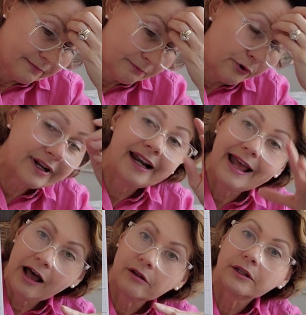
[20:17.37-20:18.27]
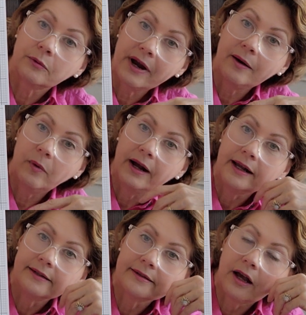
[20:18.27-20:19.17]
print it out the right
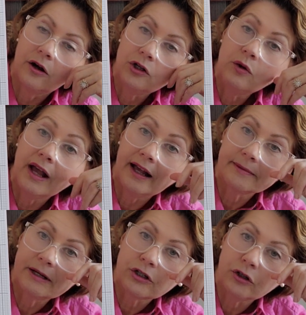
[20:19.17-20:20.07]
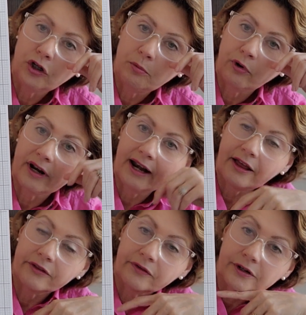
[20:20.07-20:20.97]
way. So you guys make sure you print it out
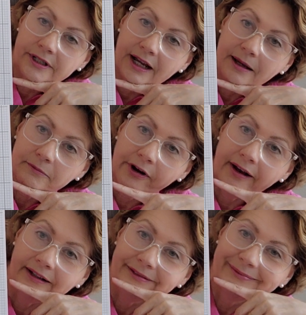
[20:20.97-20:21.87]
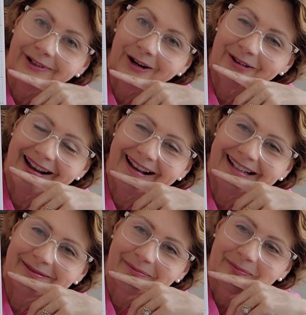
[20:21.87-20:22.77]
the first time right. All right.
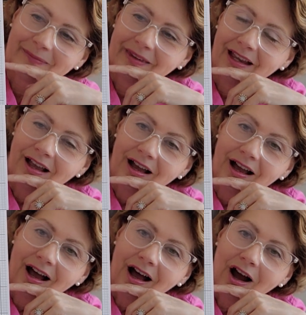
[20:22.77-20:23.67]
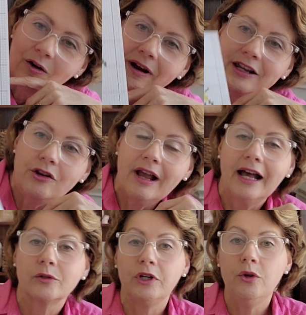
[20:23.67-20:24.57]
All right, you
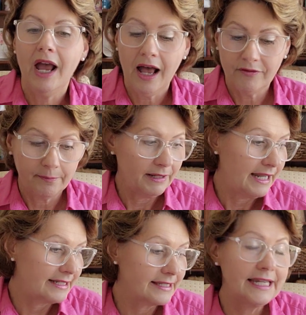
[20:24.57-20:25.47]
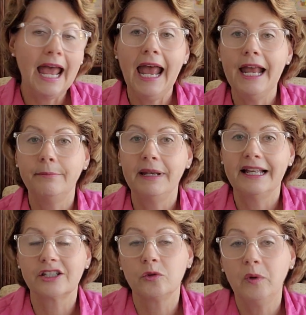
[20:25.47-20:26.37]
guys, well, you have a blessed day, a
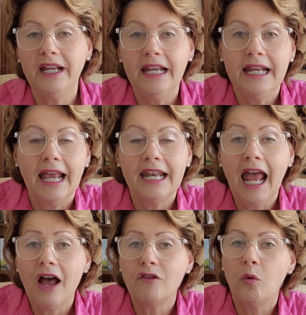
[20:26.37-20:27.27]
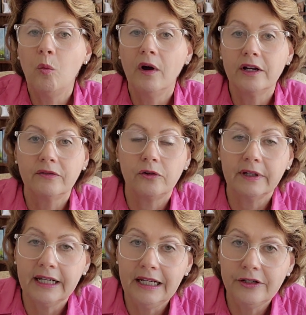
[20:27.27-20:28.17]
blessed week, and have a
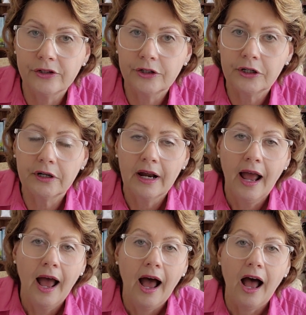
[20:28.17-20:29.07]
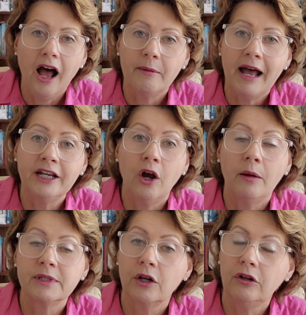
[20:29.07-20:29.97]
wonderful Easter. I know I'm
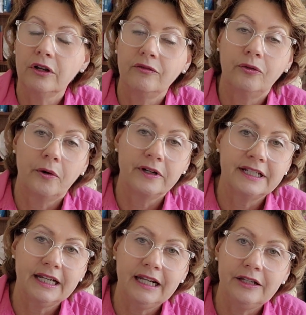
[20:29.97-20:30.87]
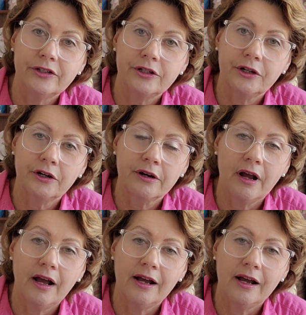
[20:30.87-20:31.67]
so looking forward to Easter.